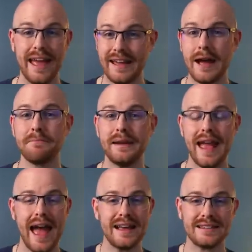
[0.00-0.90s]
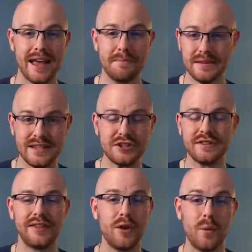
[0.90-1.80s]
A company has a position
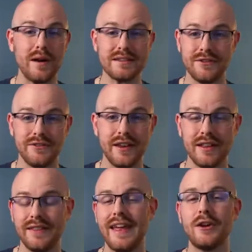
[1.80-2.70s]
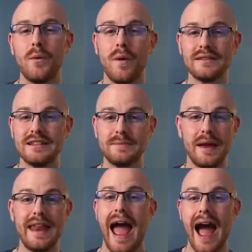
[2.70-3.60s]
that they want to fill and they don't want to
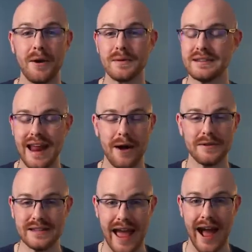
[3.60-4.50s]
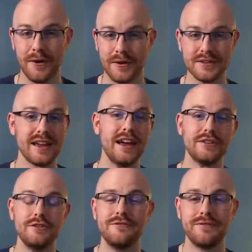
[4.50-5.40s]
spend hours and hours and hours
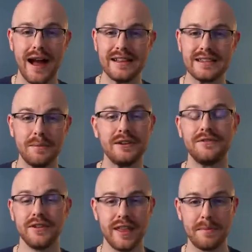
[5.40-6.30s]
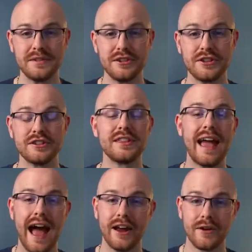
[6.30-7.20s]
to find someone to fill that position, so they
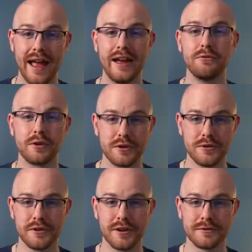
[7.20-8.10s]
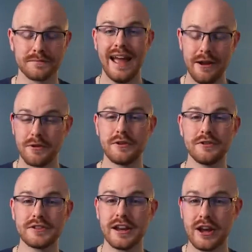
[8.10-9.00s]
hire a recruiter. A recruiter
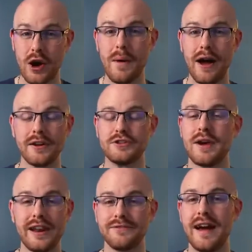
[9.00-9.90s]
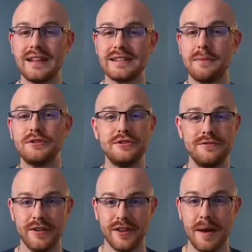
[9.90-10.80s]
is going to go out and try to find someone to
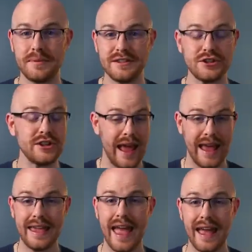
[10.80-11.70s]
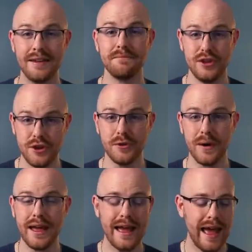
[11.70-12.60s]
fill that position, aka you.
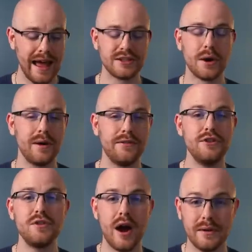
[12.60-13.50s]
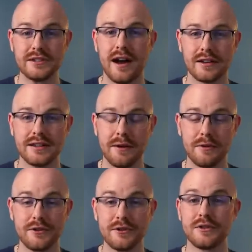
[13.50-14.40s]
And so if you go and talk to that
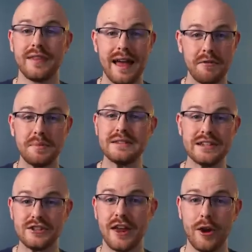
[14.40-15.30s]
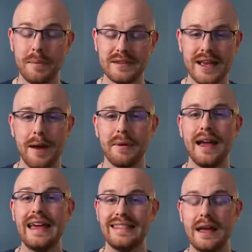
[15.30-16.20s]
recruiter and they have a position that opens up,
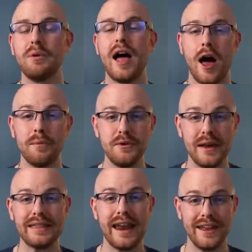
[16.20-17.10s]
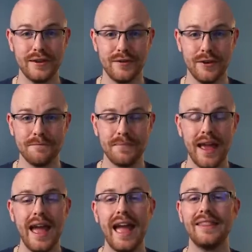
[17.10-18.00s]
they will help you get that interview.
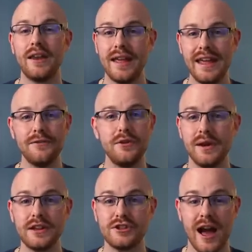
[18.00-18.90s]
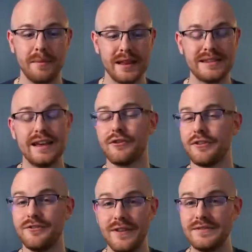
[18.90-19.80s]
And then if you get a job, let's say for
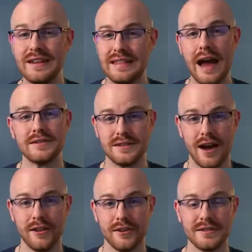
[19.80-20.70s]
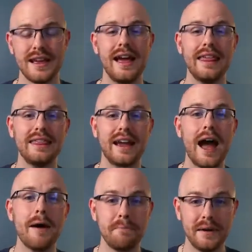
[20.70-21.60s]
$50,000, the
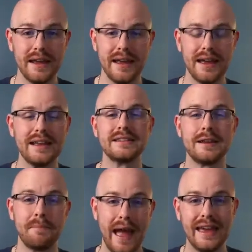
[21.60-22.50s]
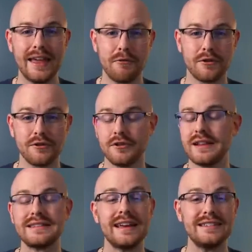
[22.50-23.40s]
company is going to pay that recruiter,
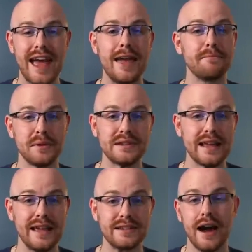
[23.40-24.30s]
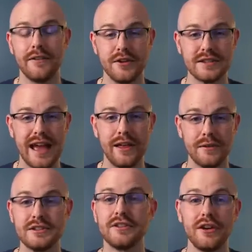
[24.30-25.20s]
let's say 10% of your
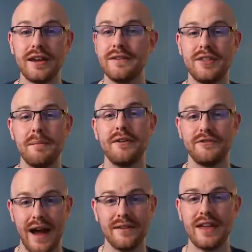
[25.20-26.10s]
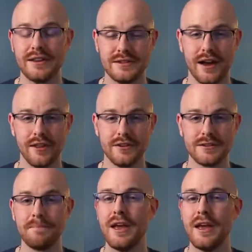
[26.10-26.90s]
salary. So they'll give them $5,000.